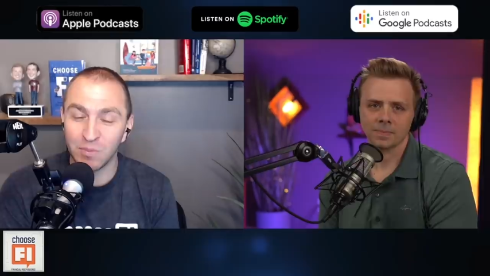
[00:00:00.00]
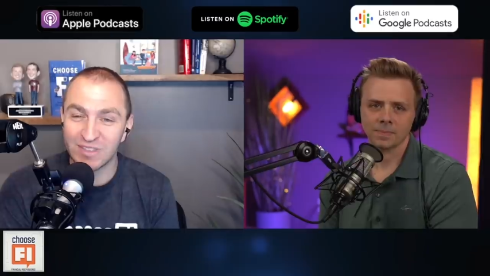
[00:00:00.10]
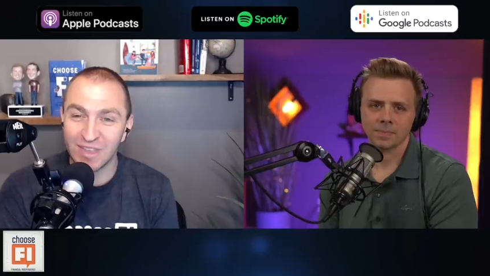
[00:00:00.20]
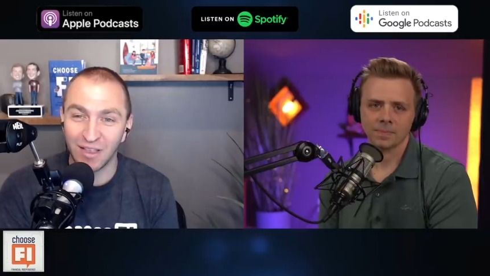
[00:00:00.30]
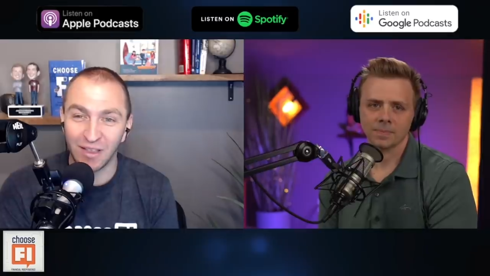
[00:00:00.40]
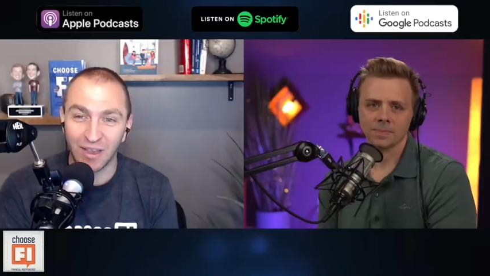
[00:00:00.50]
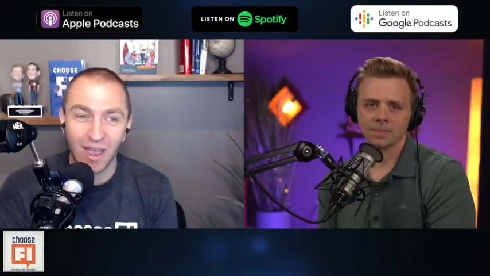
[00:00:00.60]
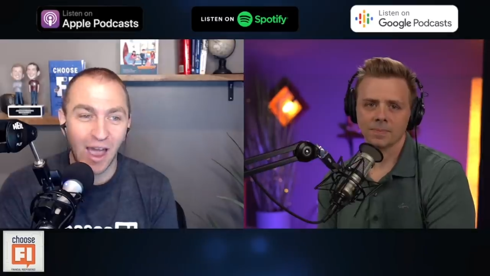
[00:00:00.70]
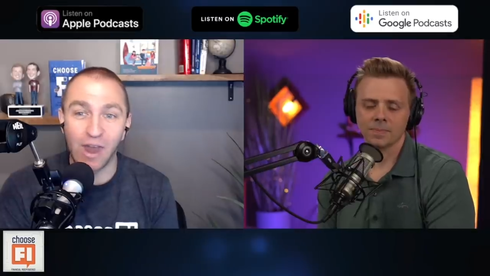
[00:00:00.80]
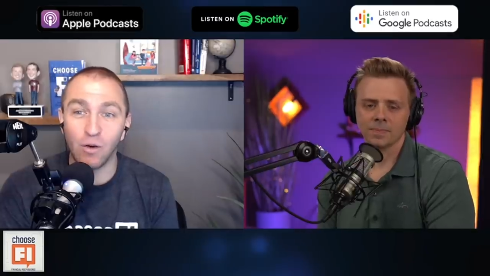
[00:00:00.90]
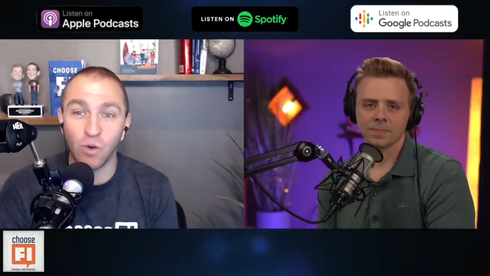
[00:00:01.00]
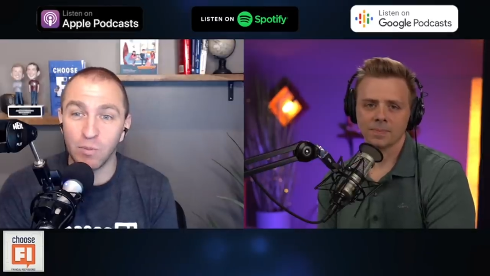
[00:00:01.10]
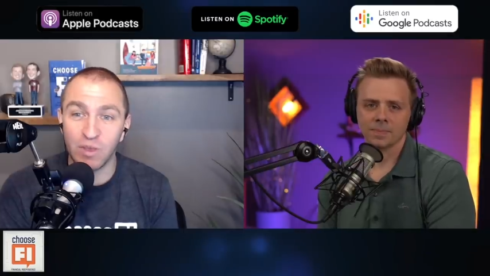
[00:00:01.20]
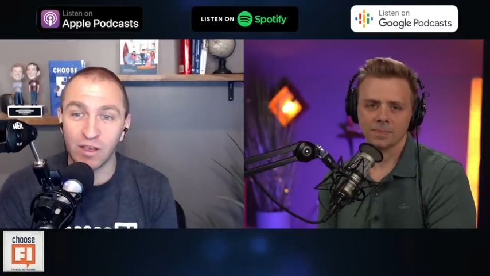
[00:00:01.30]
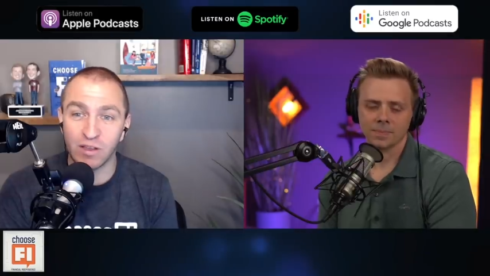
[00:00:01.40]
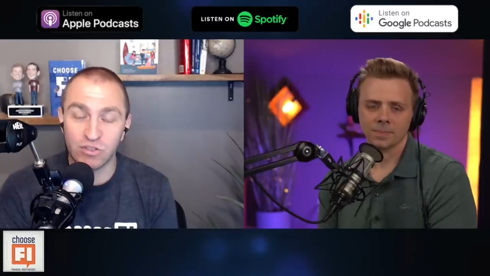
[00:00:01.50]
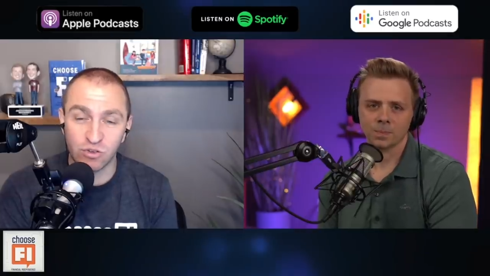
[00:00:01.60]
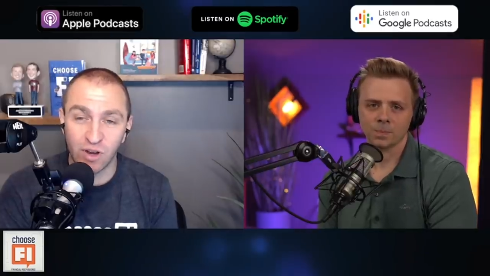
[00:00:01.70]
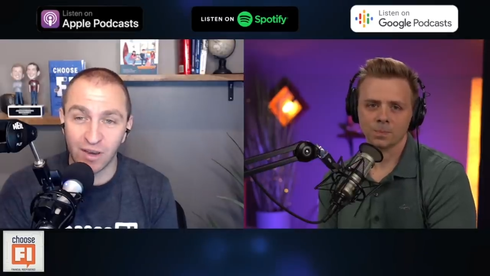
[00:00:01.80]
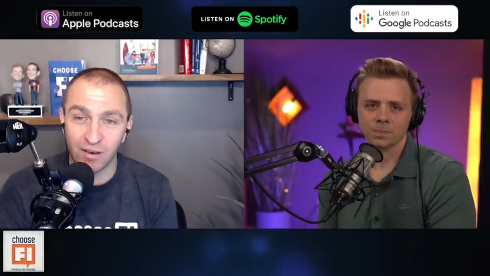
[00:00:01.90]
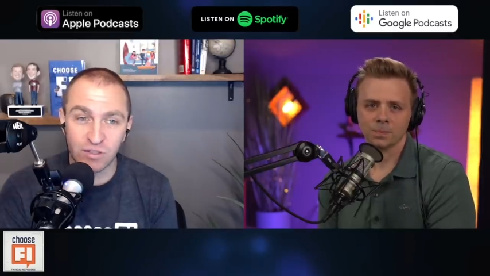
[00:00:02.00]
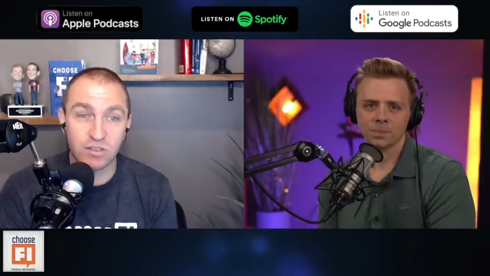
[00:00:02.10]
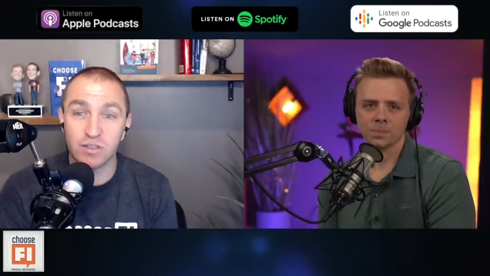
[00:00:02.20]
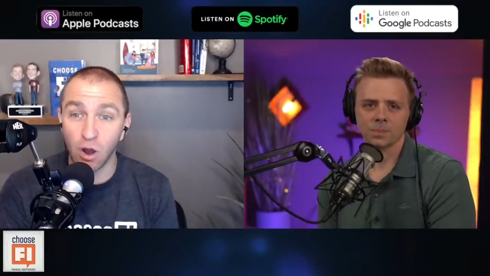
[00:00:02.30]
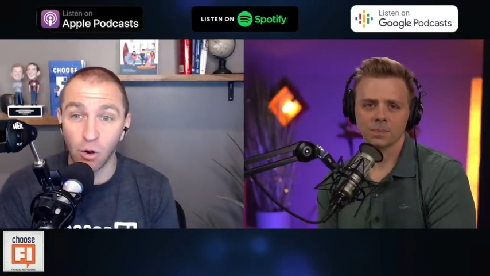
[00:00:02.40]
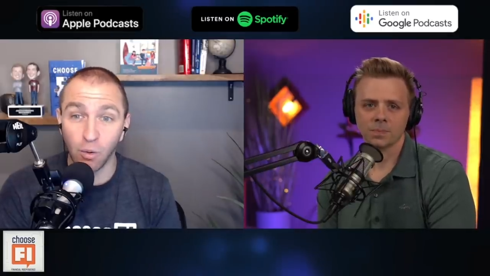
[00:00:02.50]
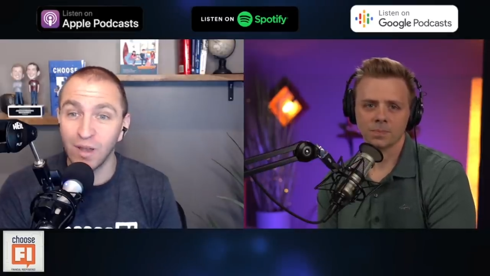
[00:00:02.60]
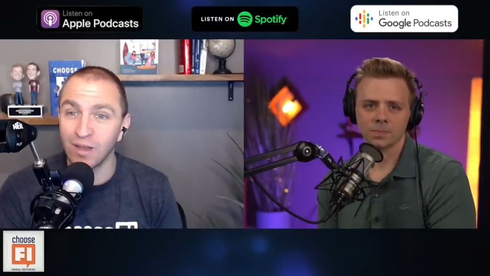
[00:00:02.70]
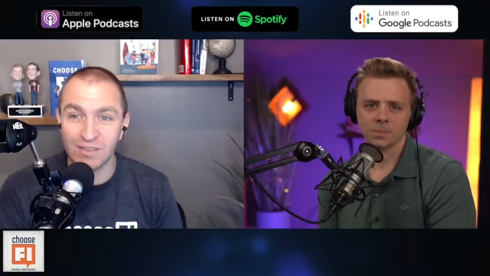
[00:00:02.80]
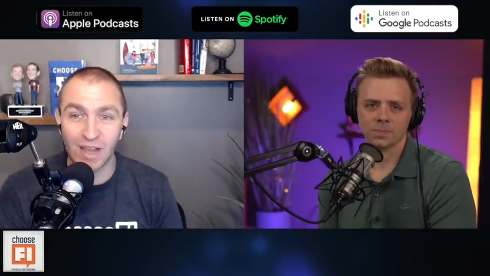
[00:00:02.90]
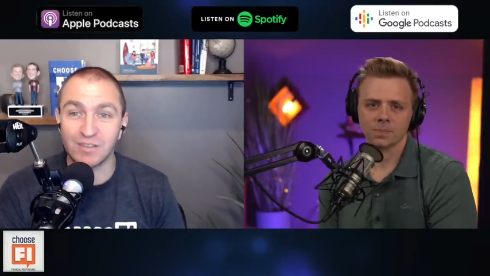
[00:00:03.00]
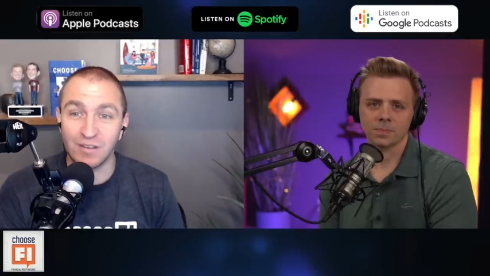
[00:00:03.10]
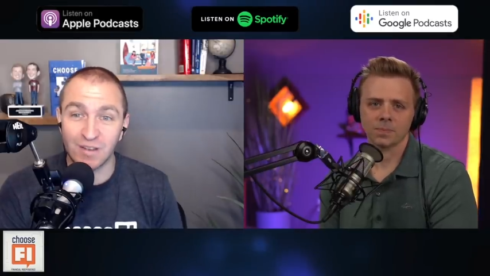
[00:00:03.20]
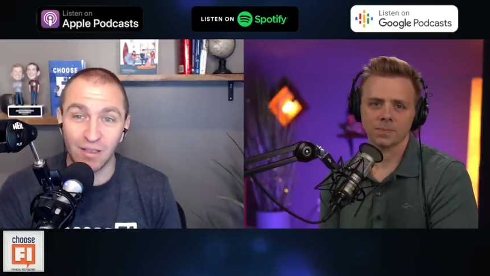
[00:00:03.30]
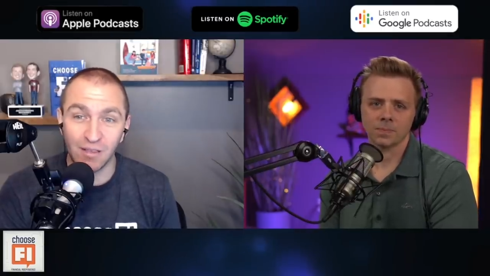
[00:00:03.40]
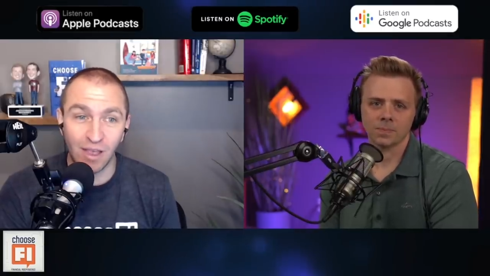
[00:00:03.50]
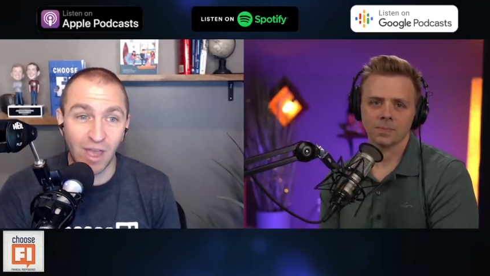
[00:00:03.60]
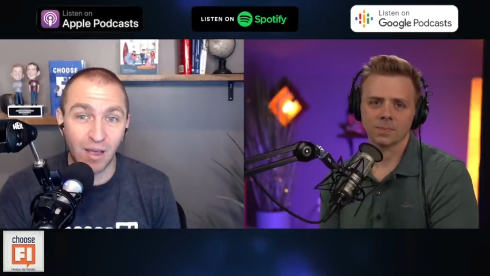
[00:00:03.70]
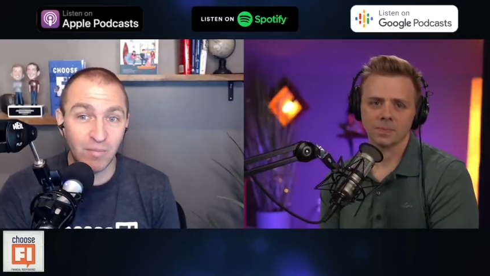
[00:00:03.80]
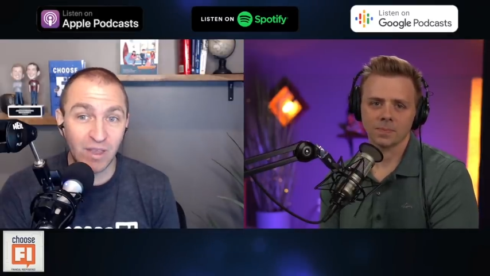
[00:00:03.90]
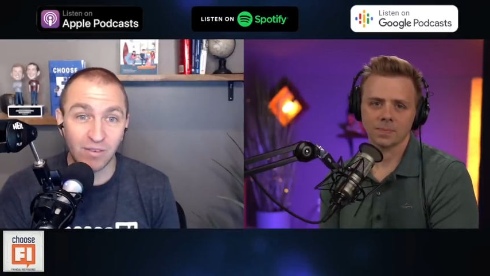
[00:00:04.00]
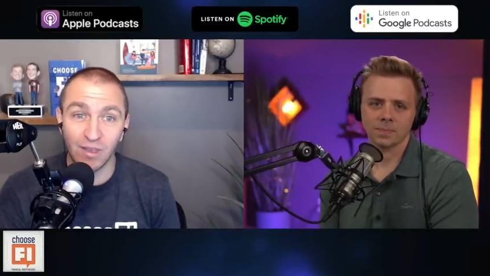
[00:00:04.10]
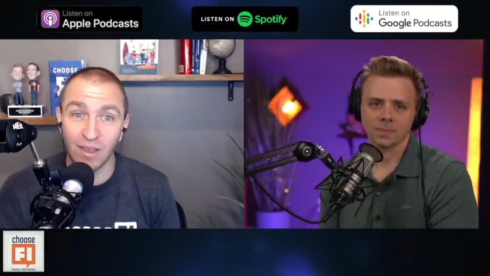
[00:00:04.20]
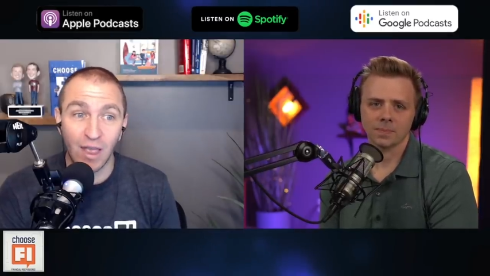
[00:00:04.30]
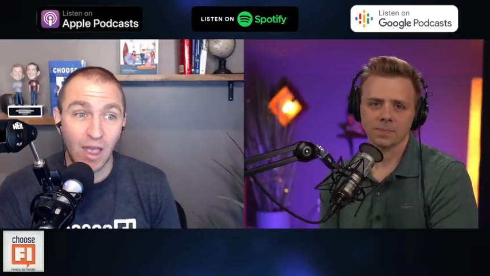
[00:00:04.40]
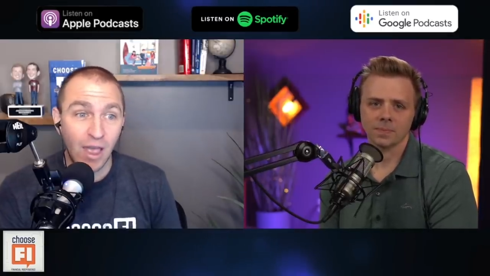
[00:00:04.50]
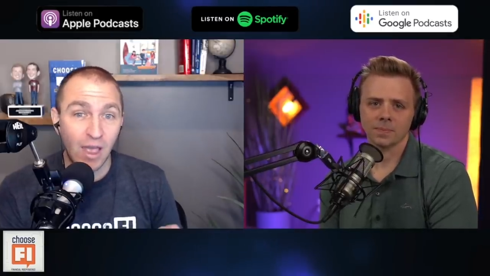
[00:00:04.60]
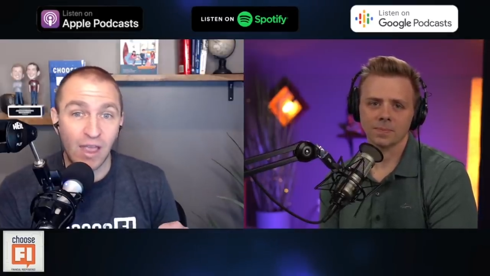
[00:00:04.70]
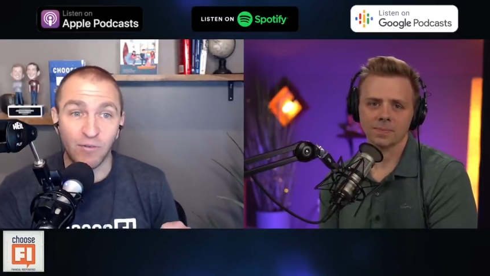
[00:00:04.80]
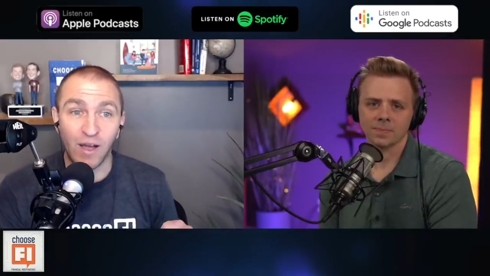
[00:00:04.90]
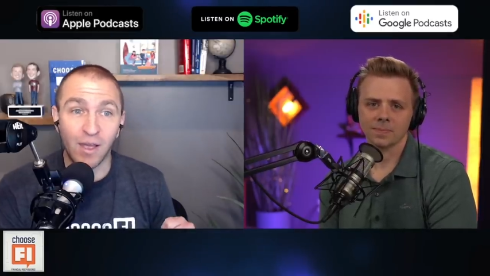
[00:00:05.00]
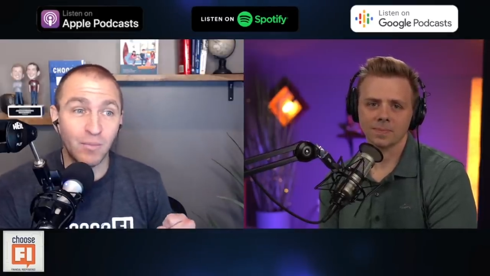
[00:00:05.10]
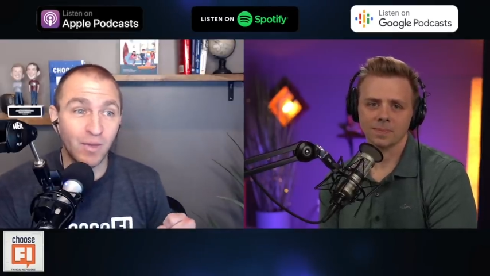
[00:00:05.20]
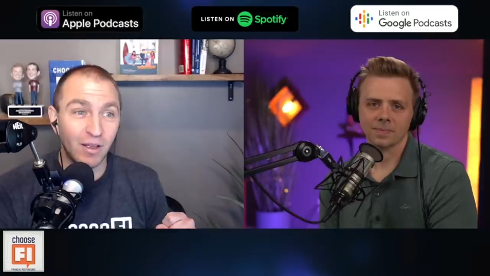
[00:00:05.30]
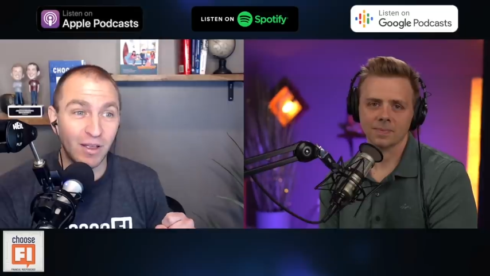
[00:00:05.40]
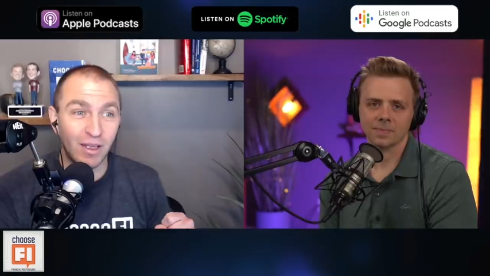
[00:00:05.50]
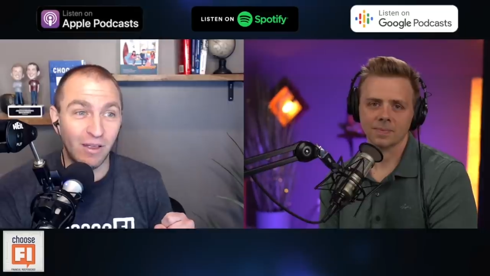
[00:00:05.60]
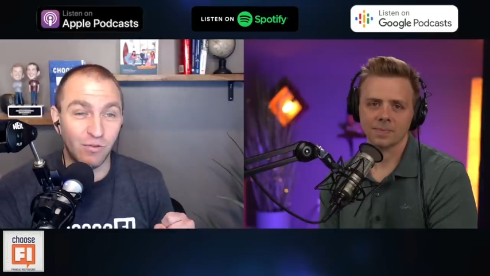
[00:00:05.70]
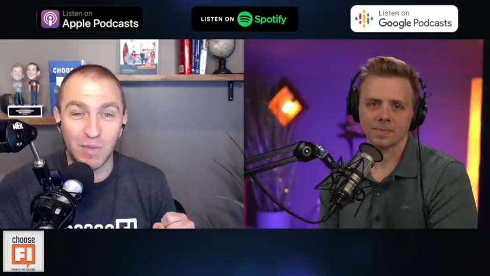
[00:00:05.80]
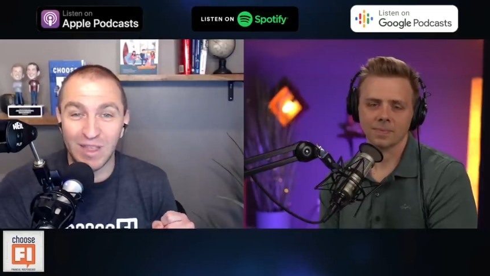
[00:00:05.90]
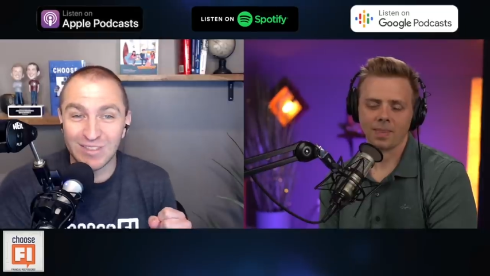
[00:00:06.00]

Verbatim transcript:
Speaker 1: heard me say that? Like I don't want to be the constraint, so dot dot dot. And that means like if I'm if it